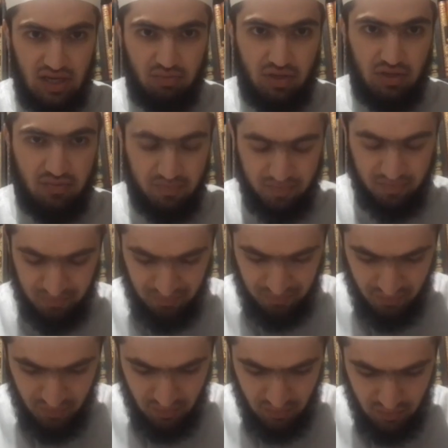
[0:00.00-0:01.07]
Ameen.
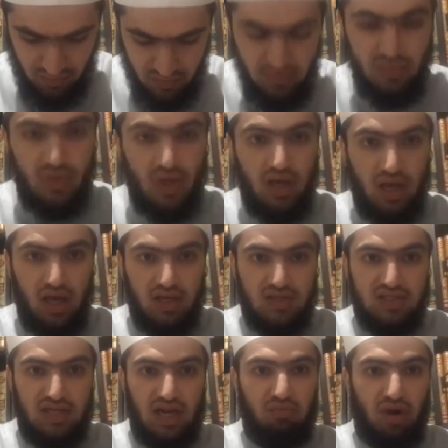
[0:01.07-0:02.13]

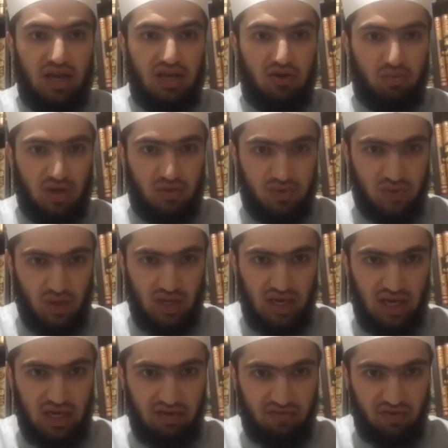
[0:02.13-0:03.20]
Assalamu alaikum
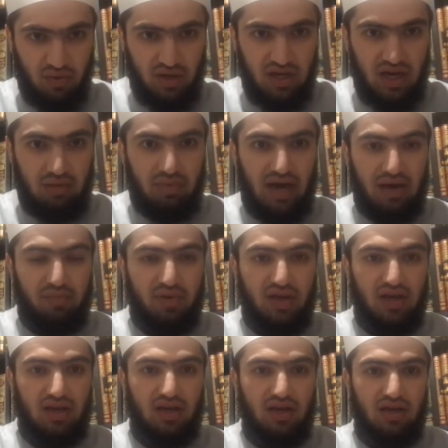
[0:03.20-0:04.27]
warahmatullah, everyone. I'm
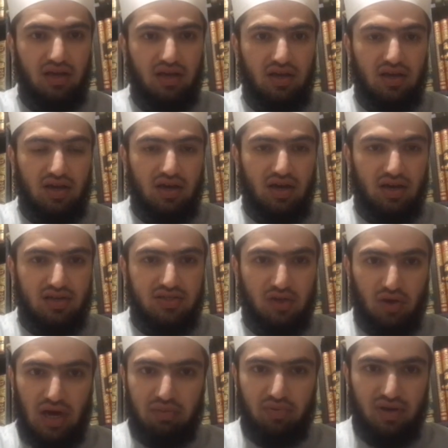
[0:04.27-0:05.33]
happy, uh,
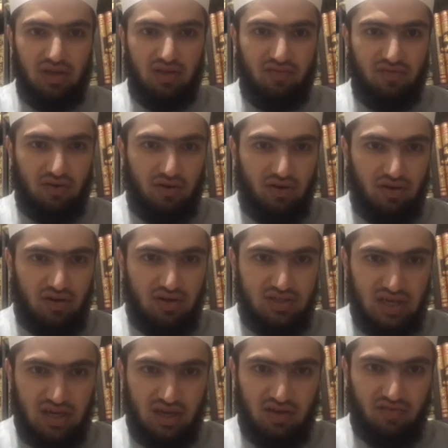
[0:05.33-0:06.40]
so happy for
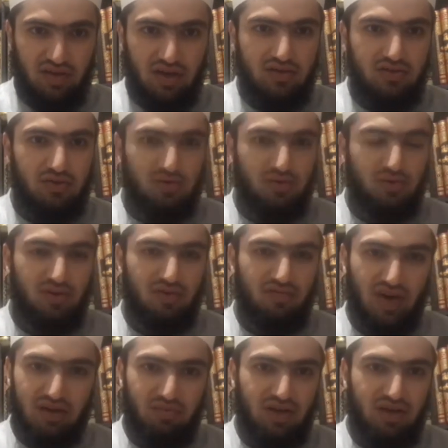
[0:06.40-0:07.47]
Sheikh Hafiq to
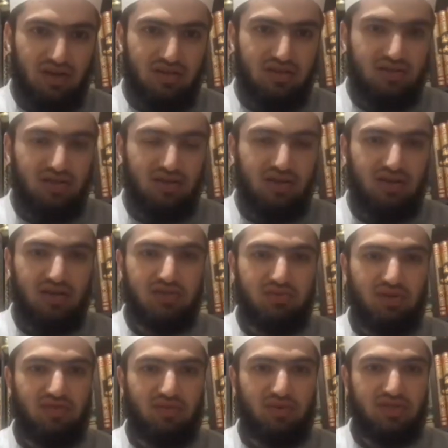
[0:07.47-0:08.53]
invite me, and he's
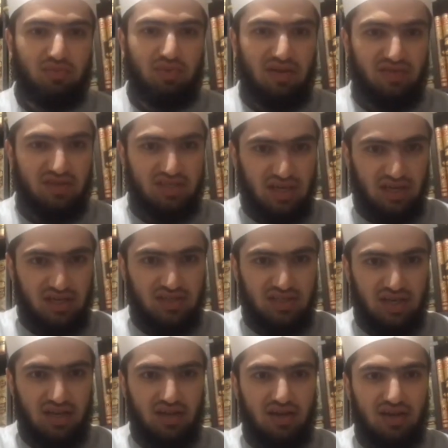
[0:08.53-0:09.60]
one of the most beloved sheikhs
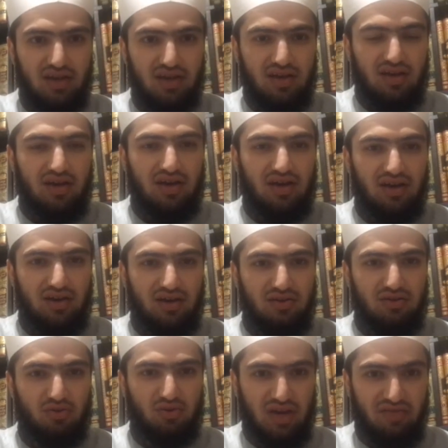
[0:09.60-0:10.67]
that
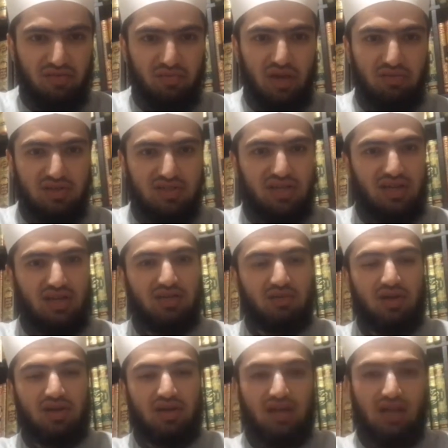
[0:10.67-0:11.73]
uh, you could ever meet, mashallah,
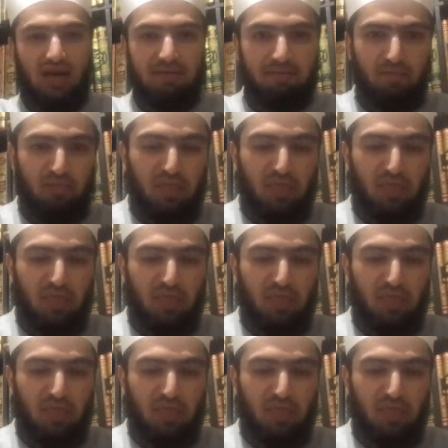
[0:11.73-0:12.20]
tabarakallah.